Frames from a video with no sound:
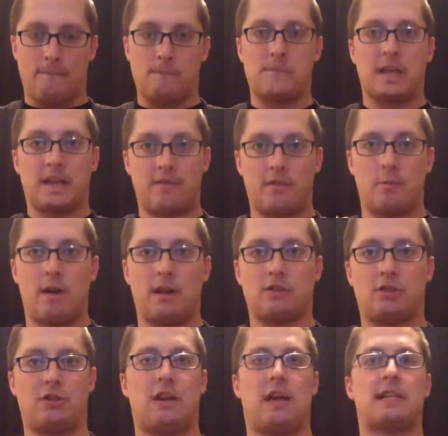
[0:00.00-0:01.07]
Thank you very
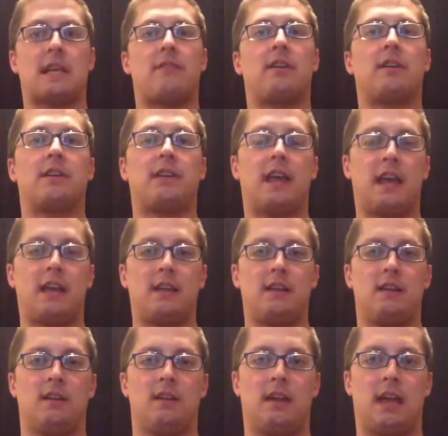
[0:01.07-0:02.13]
much. You guys have a good day,
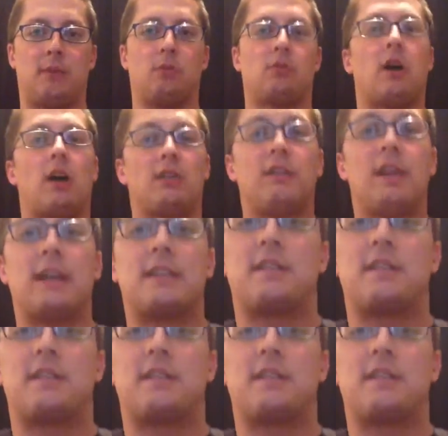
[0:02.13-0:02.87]
and we'll talk to you next